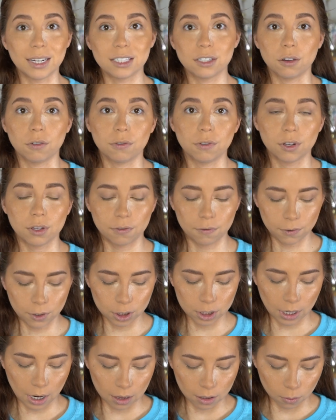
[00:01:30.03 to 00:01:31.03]
right, so for the
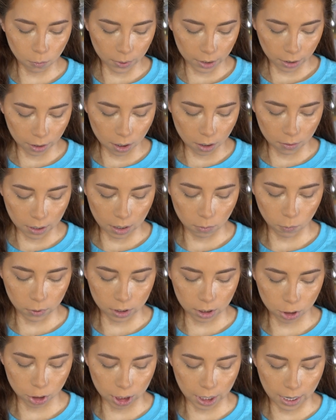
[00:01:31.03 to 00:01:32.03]
first color, we're gonna go in with
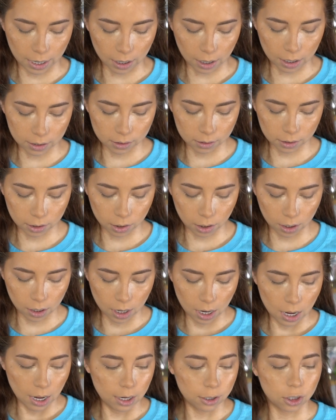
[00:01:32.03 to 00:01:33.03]
the shade Hustler,
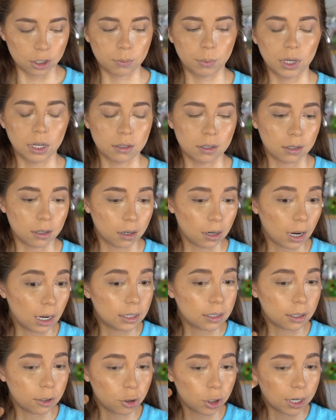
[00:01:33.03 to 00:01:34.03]
just because it's a
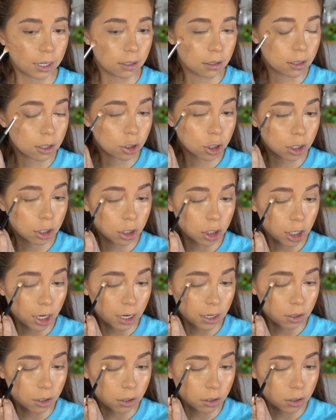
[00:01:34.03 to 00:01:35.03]
nice transition
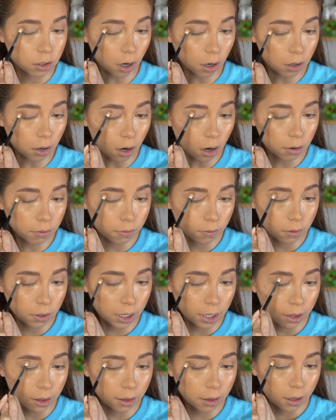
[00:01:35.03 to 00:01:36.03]
shade to start off
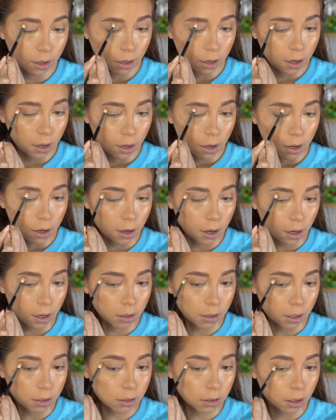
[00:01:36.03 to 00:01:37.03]
with. And
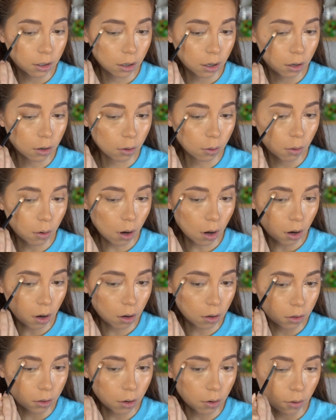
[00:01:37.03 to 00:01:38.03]
that's gonna go
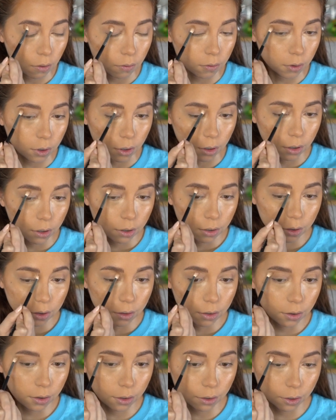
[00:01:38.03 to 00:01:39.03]
all over
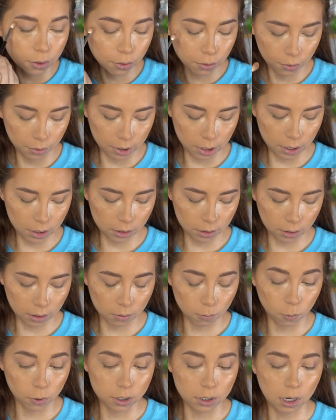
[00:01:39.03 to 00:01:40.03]
the crease.
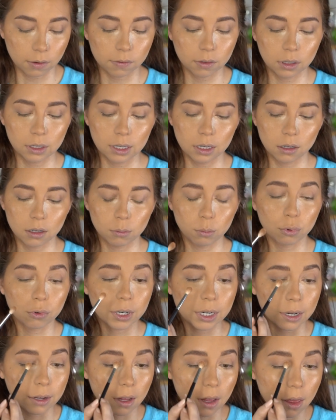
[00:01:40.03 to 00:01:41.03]
And we're definitely gonna
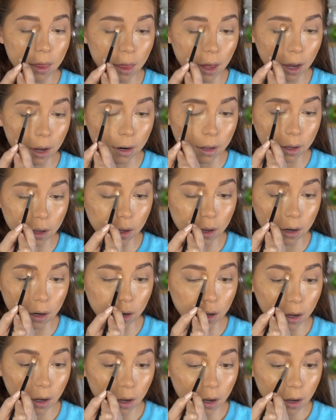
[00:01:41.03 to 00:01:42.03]
bring that in
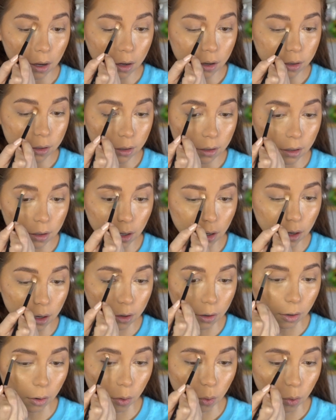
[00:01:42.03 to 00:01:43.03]
to the
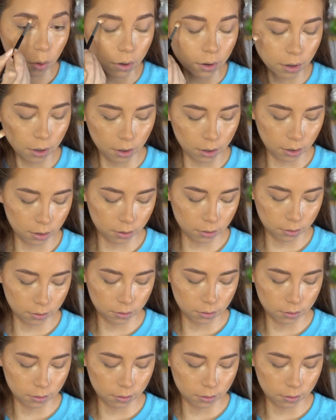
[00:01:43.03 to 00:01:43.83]
inner corner.